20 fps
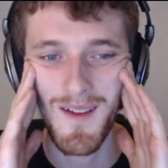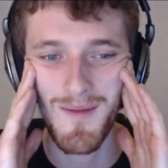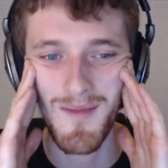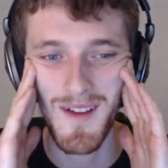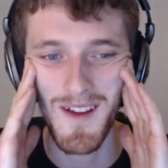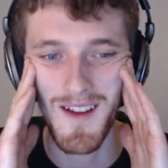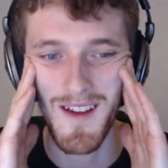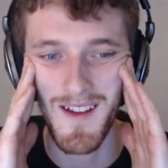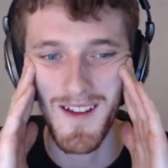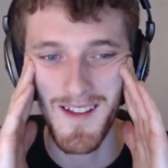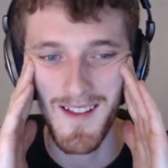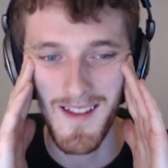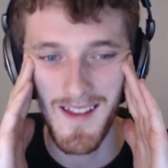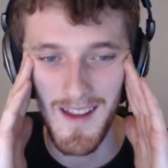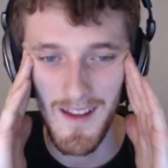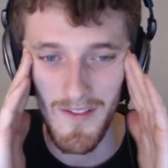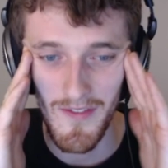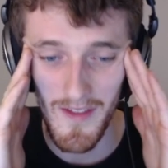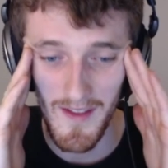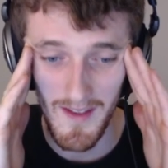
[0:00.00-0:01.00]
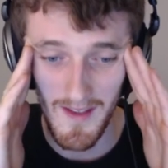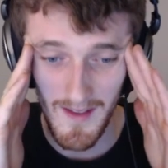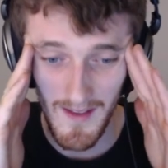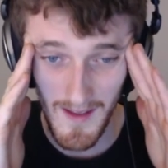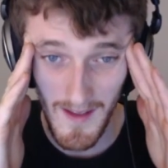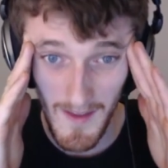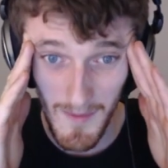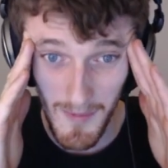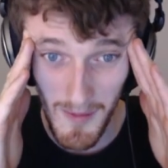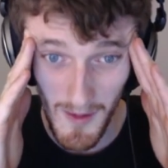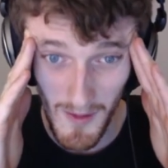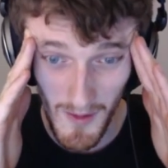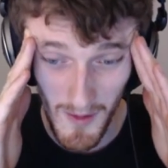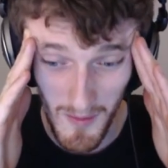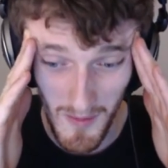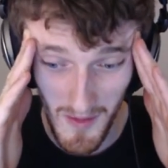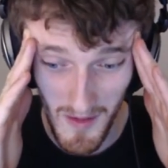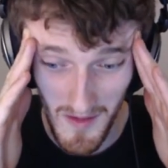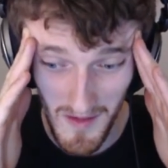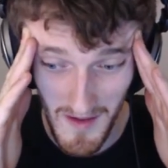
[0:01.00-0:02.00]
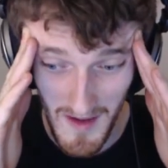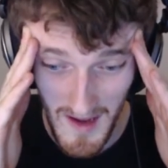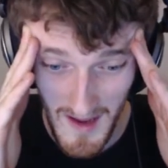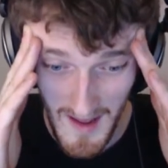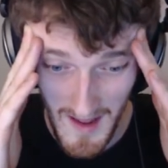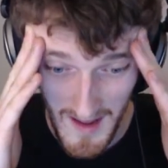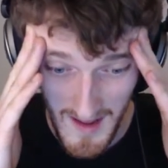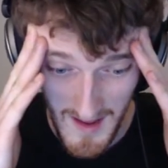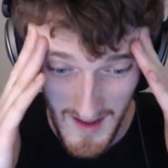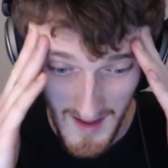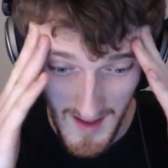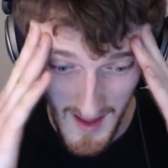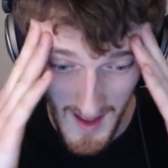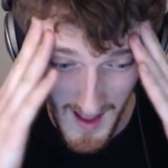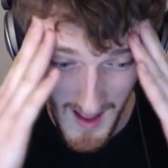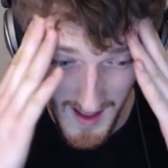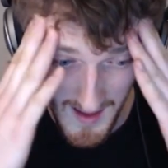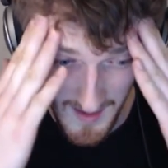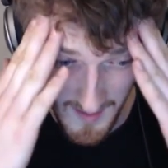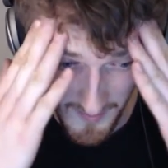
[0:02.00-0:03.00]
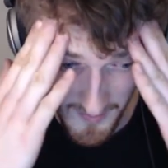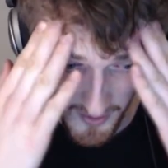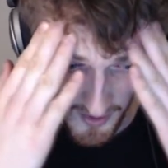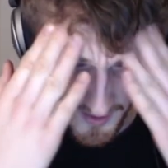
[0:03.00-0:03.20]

because if there's 6 Pokemon and I'm doing a